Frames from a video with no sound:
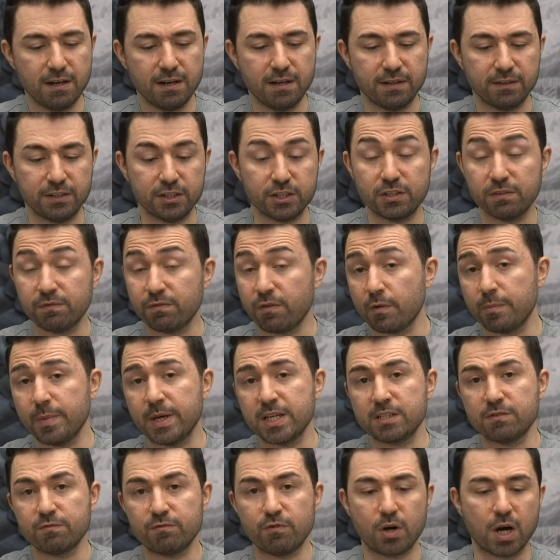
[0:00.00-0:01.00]
This
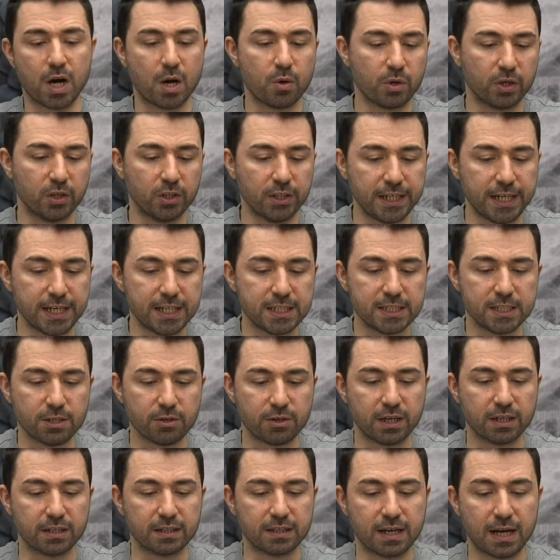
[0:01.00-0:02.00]
information for our colleagues. You
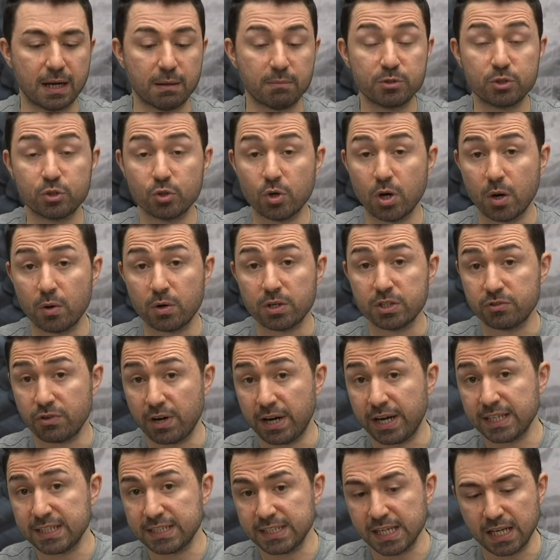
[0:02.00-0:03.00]
can come to our
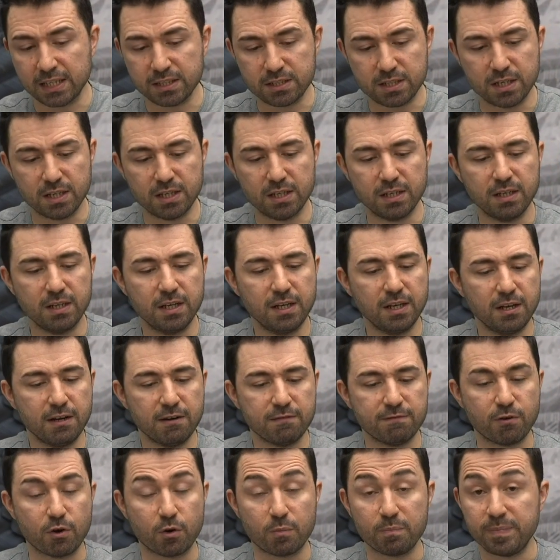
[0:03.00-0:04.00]
training center
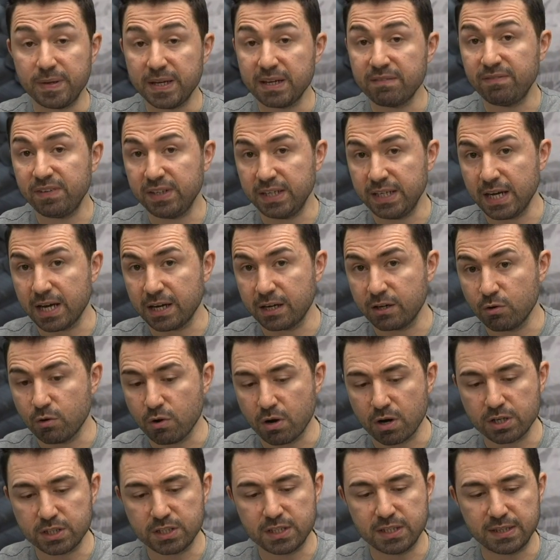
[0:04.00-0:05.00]
for big veneer
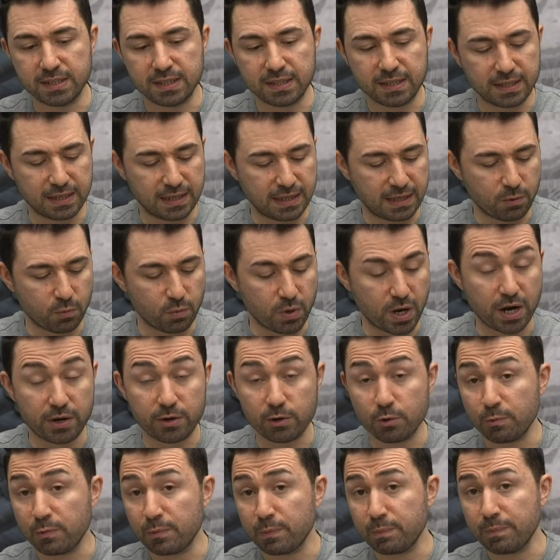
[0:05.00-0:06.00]
course, where
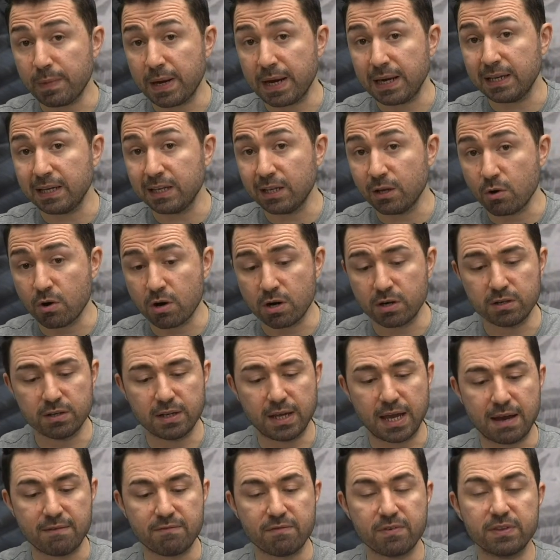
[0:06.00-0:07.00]
you may learn
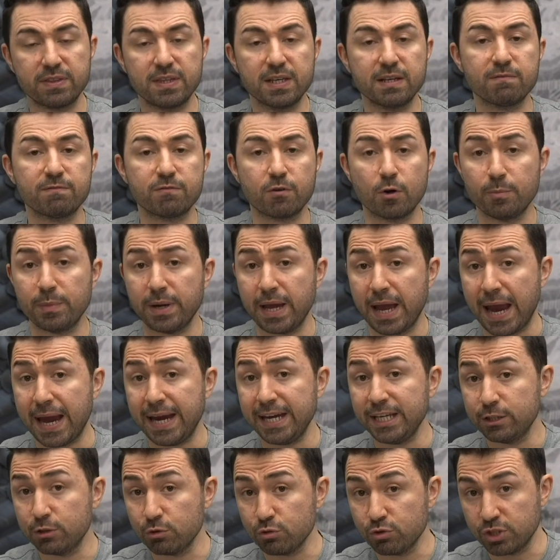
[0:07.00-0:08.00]
everything from A
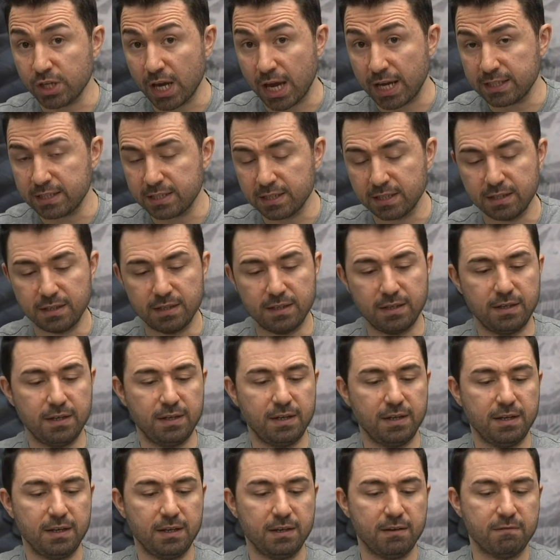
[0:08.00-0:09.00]
to Z,
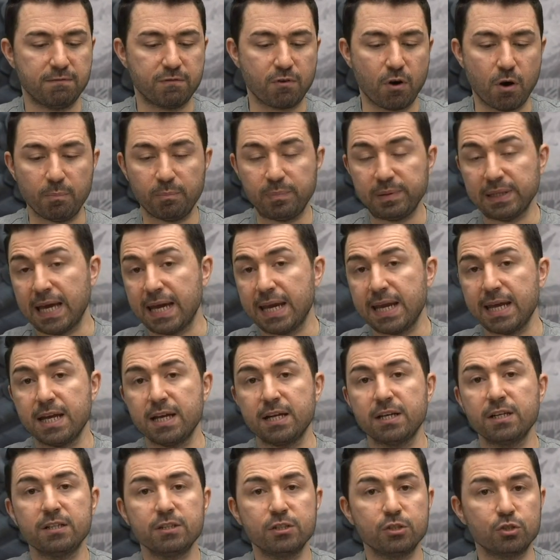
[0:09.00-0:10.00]
from
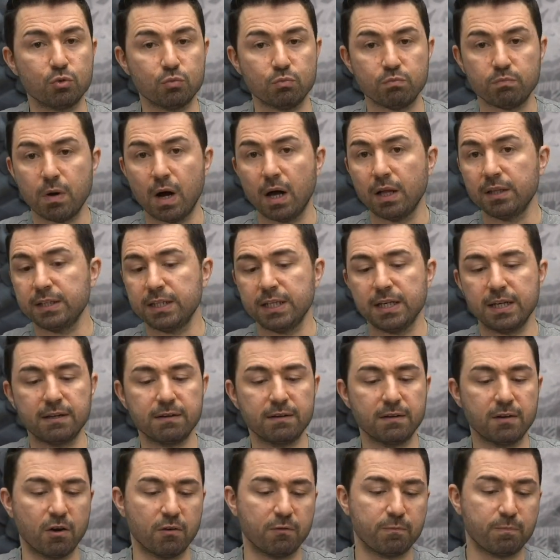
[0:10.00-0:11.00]
planning to
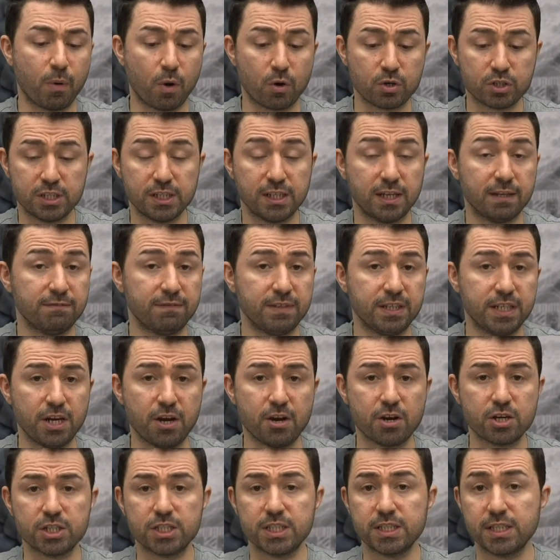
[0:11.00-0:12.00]
bonding of porcelain
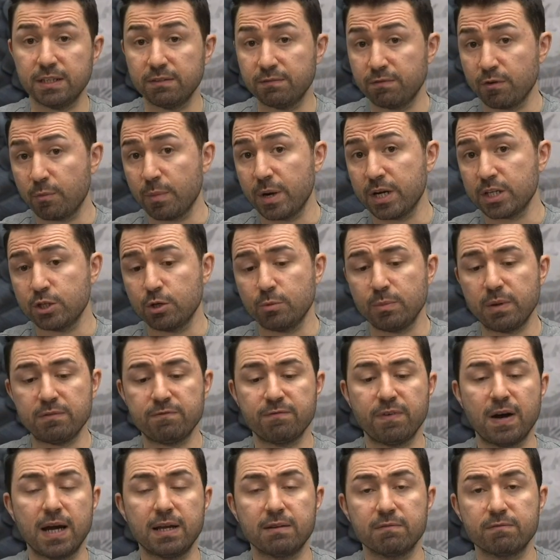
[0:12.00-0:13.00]
veneers. Information you may
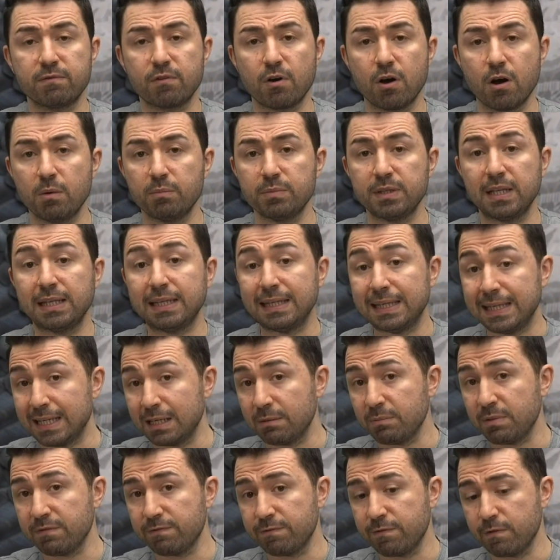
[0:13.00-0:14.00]
find from the
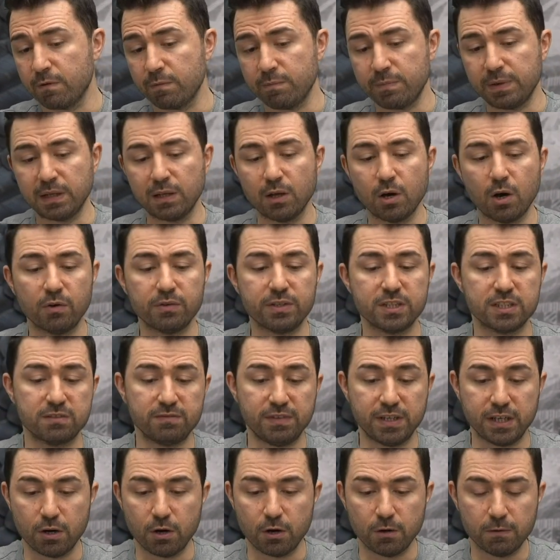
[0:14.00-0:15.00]
link below this
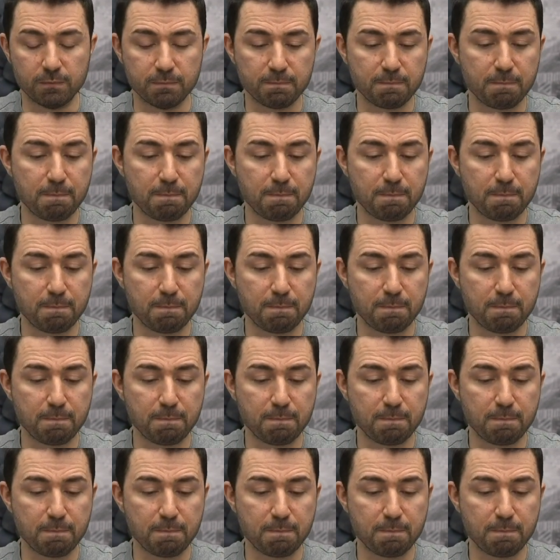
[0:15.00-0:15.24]
video.